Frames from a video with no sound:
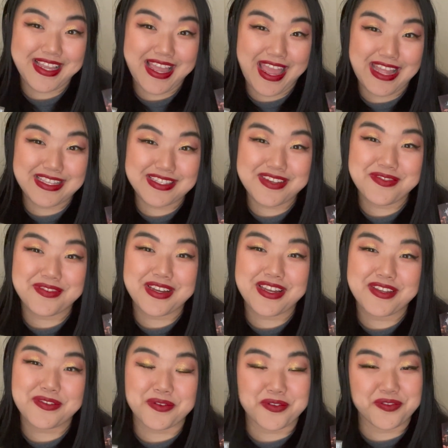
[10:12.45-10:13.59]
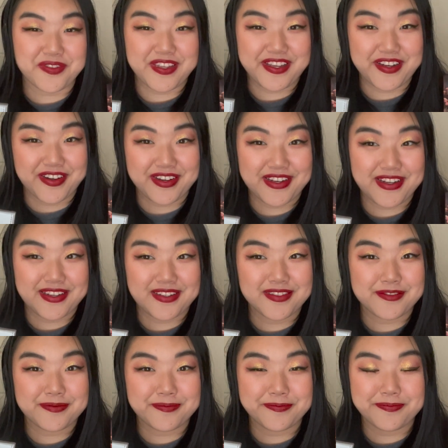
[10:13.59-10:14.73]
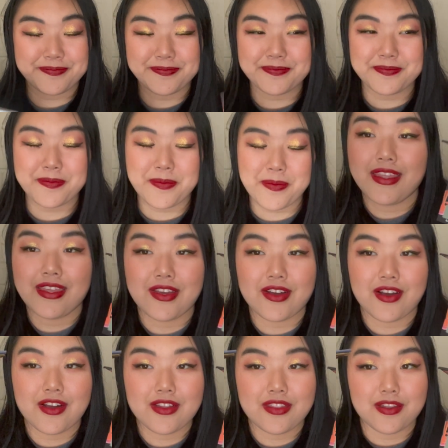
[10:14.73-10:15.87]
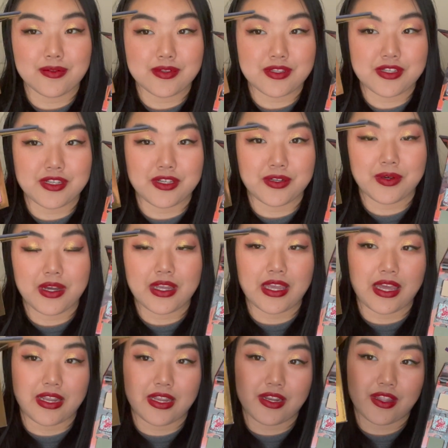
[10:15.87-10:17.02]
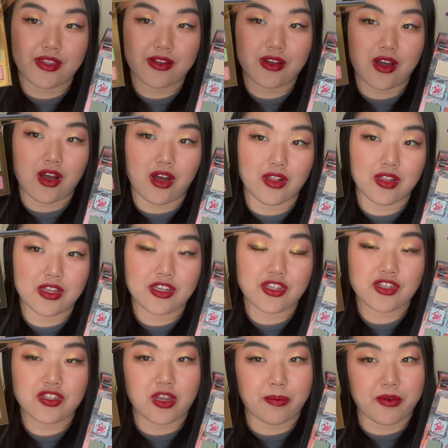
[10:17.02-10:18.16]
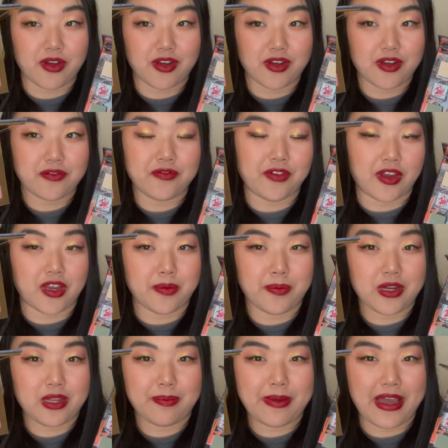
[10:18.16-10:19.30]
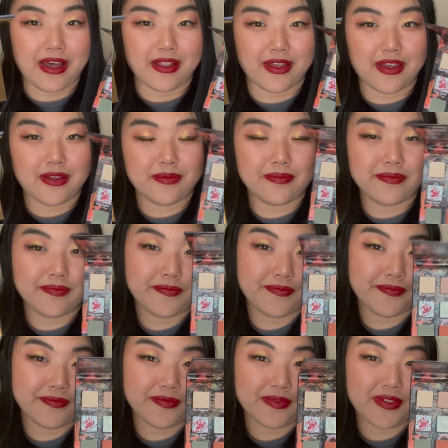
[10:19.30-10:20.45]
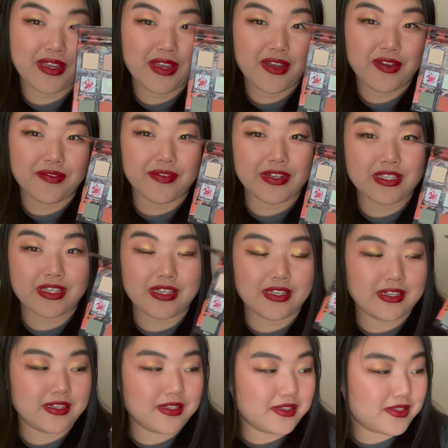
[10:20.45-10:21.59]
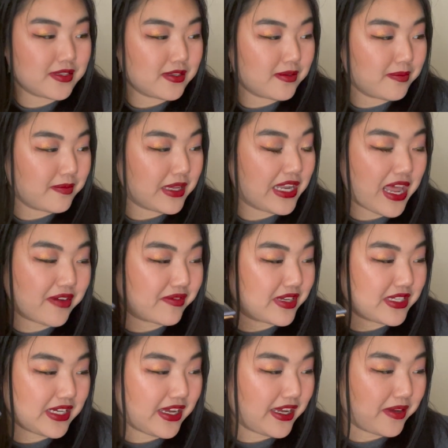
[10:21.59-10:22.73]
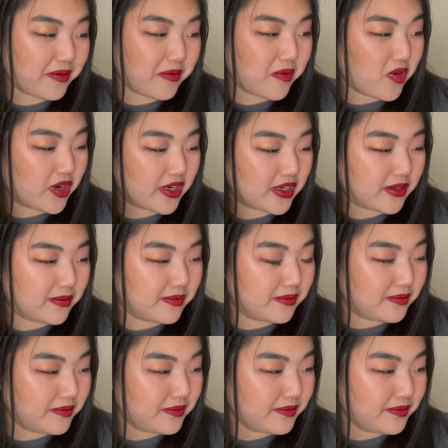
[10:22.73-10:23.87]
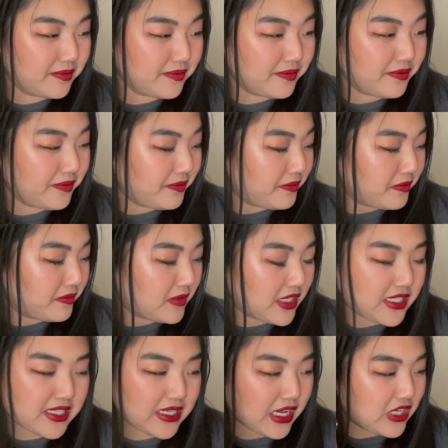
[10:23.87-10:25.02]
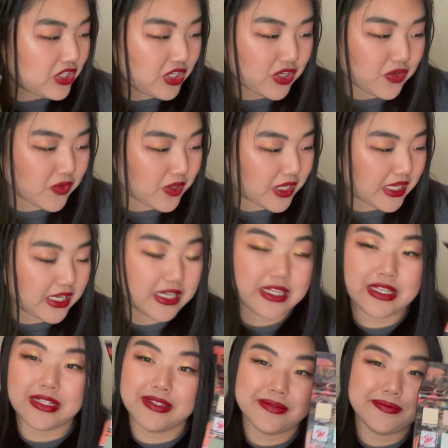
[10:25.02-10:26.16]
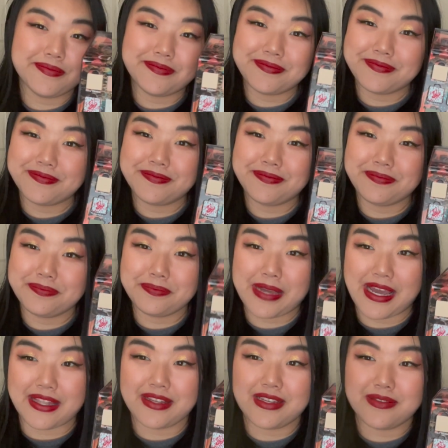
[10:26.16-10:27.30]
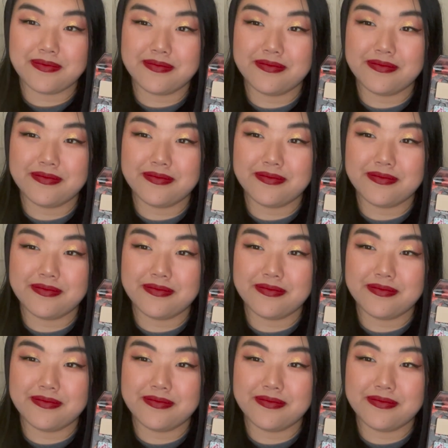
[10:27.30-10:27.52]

Ensley Rain Groovy Garden. Here are those two. Again, another all shimmer, very pretty palette versus an everyday warm, sagey green palette.